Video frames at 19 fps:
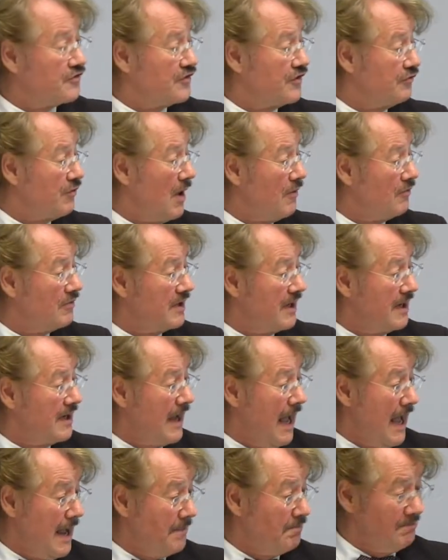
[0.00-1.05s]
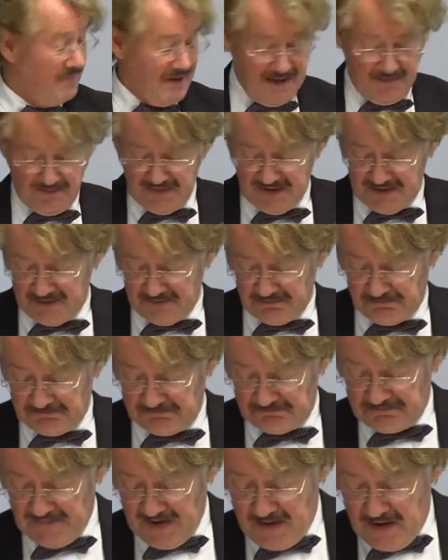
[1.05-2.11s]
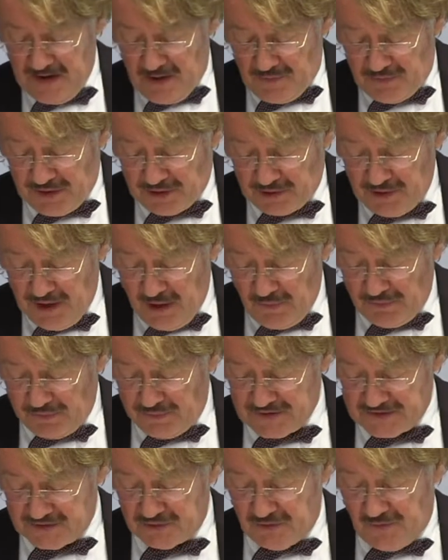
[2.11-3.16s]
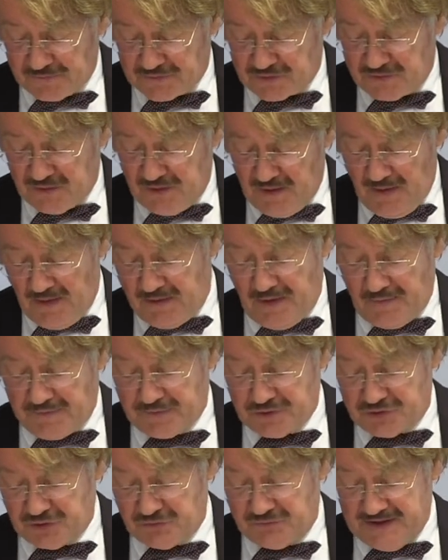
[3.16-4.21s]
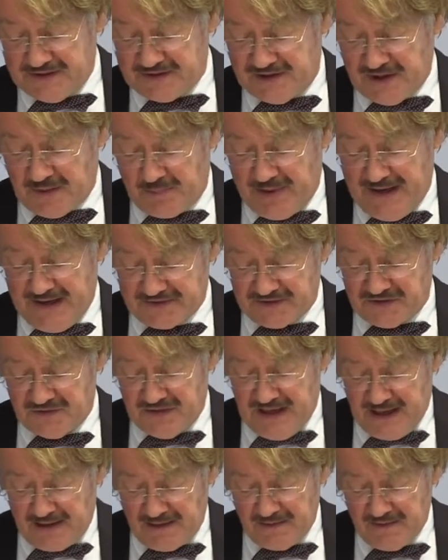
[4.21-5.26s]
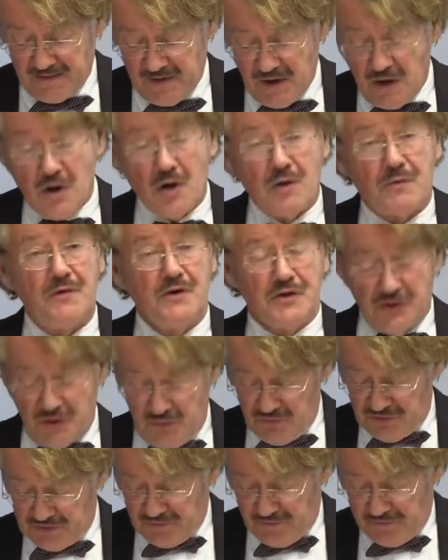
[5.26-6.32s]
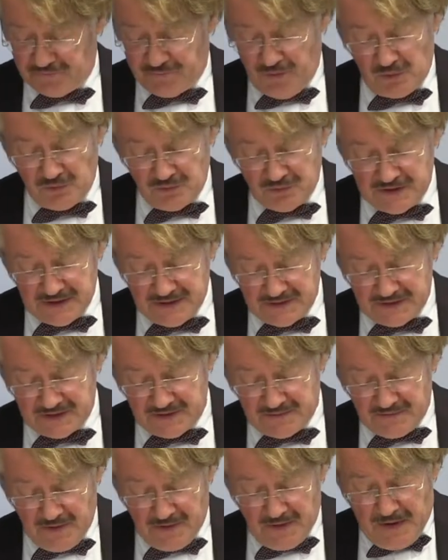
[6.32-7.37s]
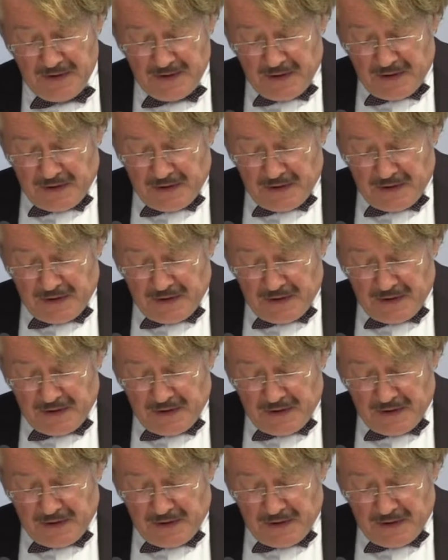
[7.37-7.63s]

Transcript: the surrounding emblems, the clothes of the juristic personnel, the use of folders,